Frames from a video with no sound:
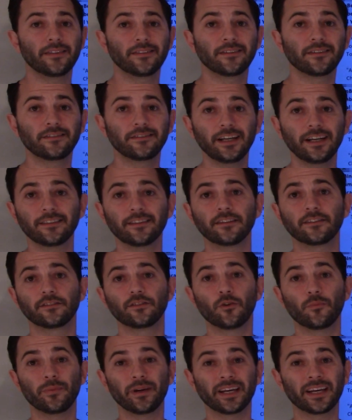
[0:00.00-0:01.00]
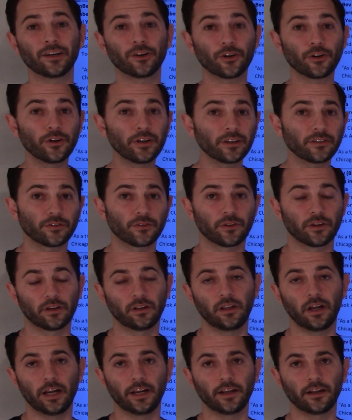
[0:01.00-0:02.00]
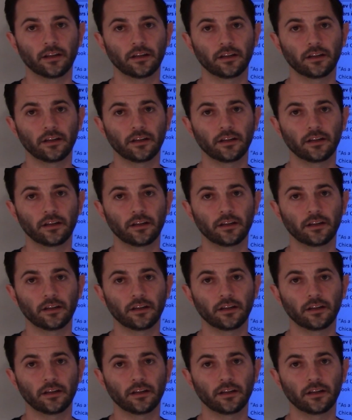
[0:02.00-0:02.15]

at this debt that's so big and earnings are declining.